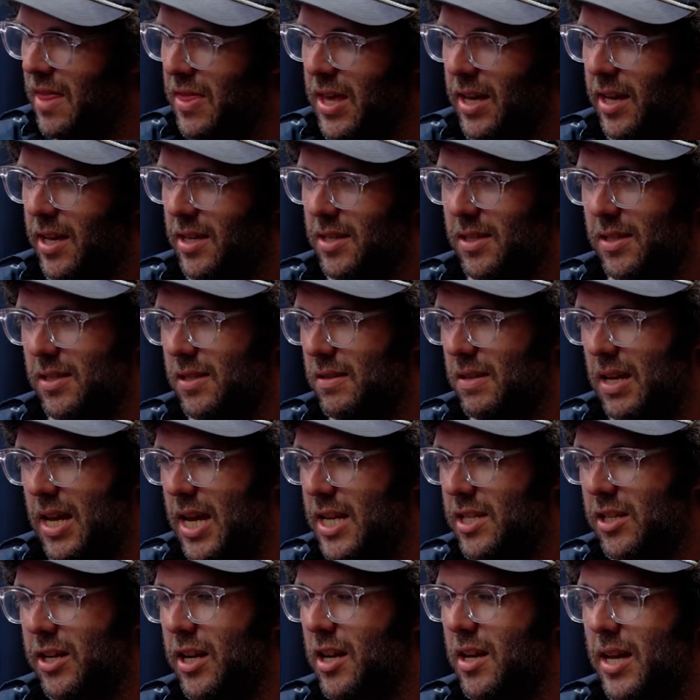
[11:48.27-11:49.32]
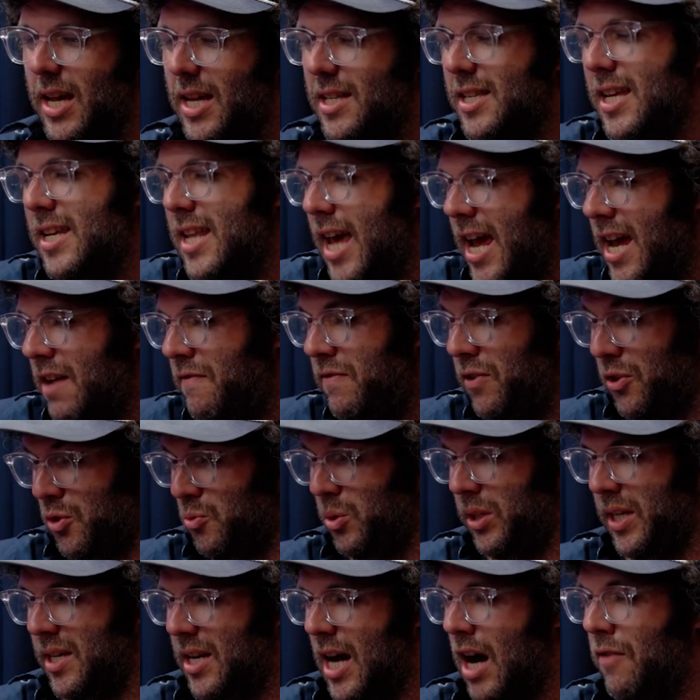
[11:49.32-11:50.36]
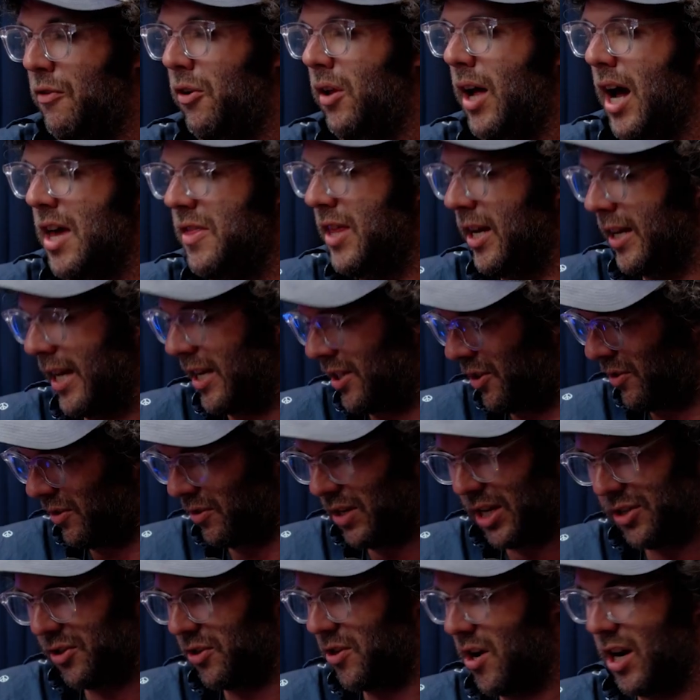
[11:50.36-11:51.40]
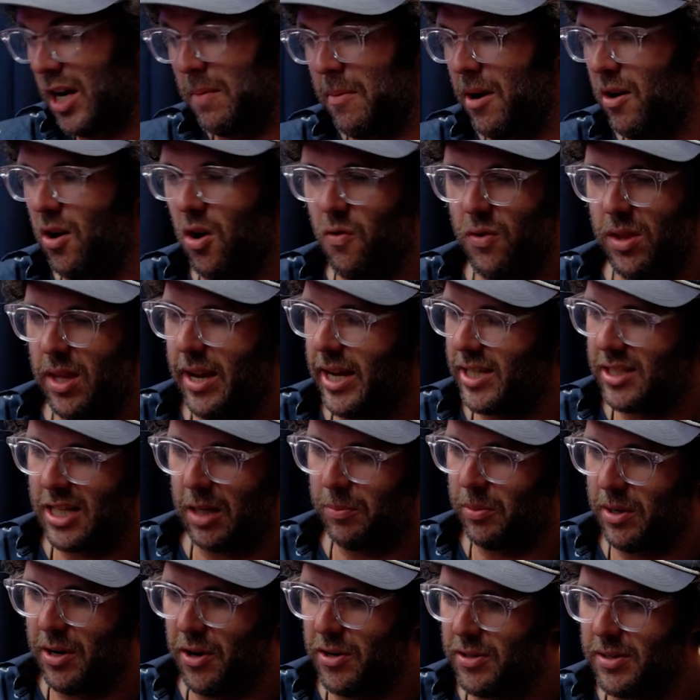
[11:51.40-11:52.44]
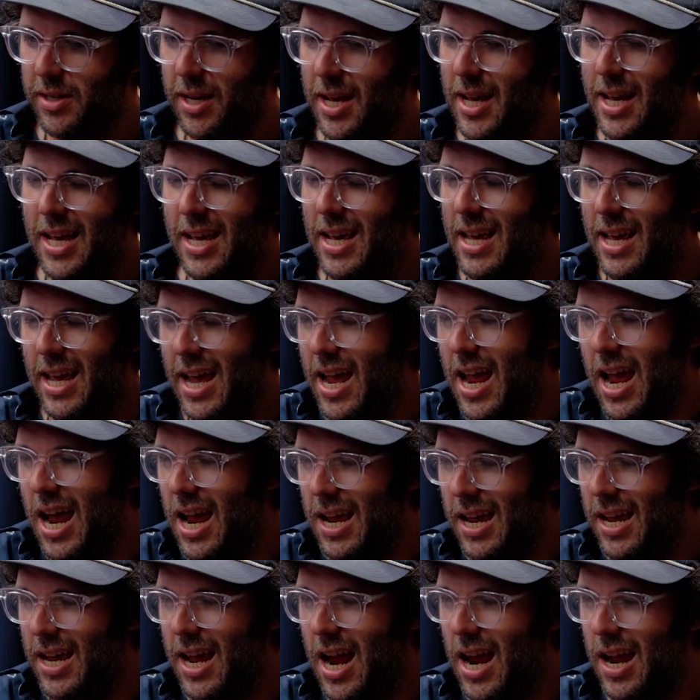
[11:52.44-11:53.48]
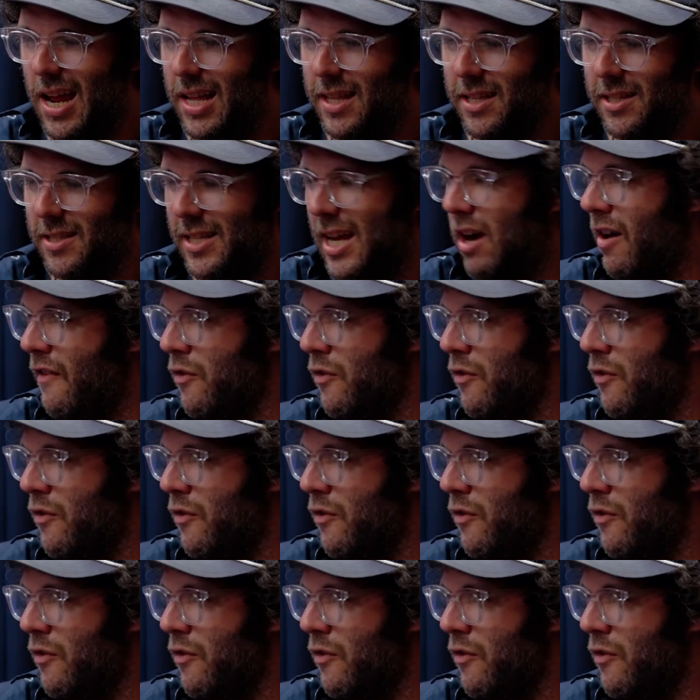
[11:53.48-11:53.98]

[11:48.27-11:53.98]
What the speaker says: think is going to, today it feels really novel. I think as you're talking about over the next couple of years, this is how